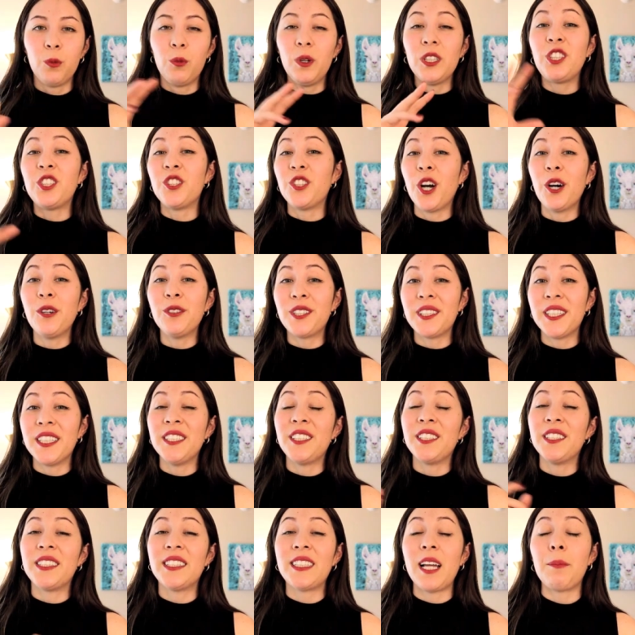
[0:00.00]
which goes
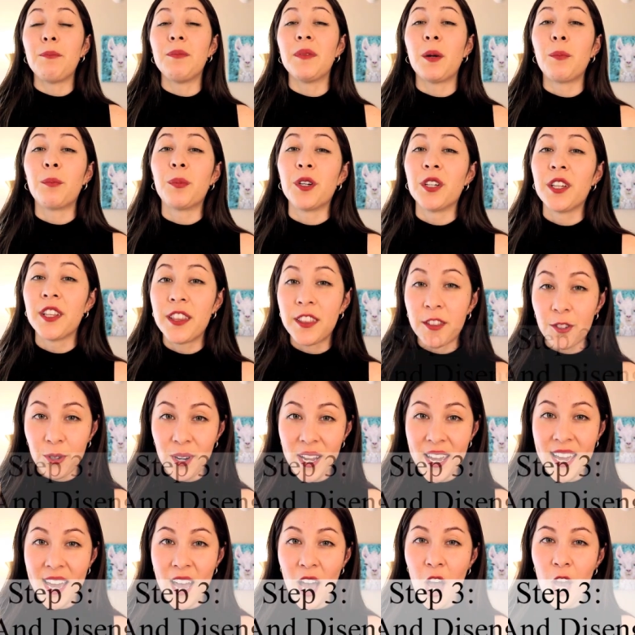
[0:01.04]
into step number
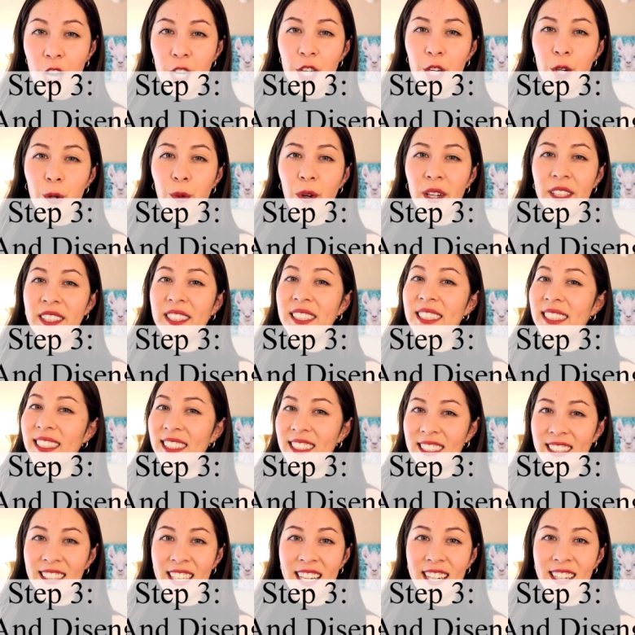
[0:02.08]
three. You want to
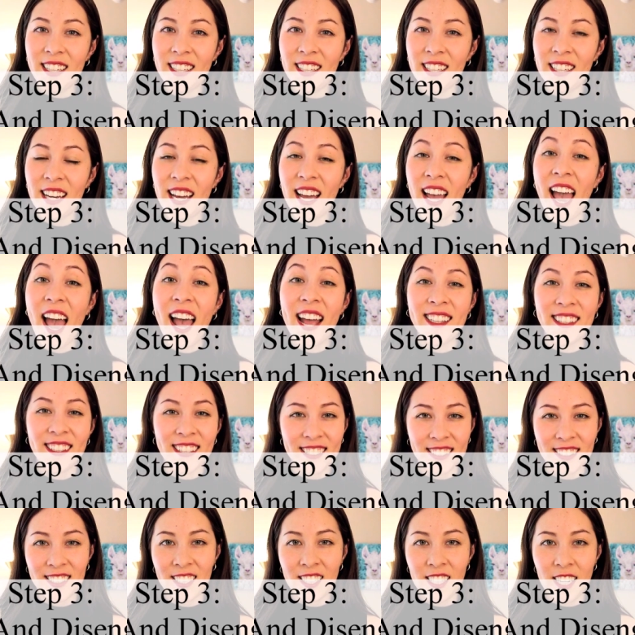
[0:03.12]
sync and
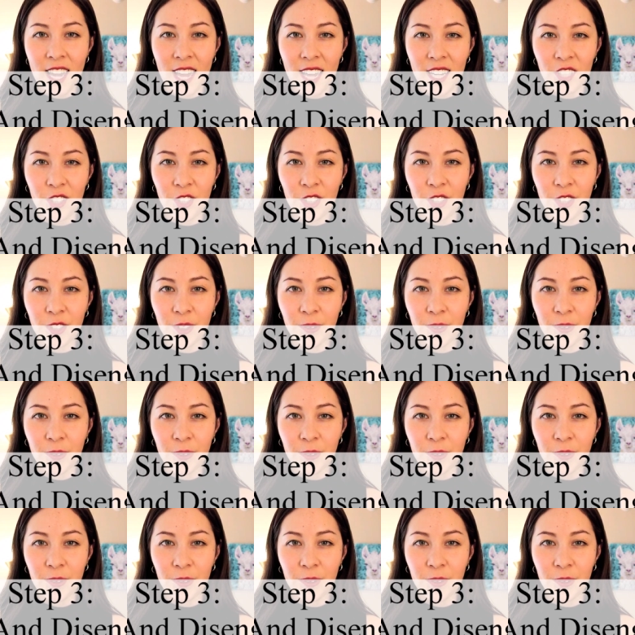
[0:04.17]
disengage.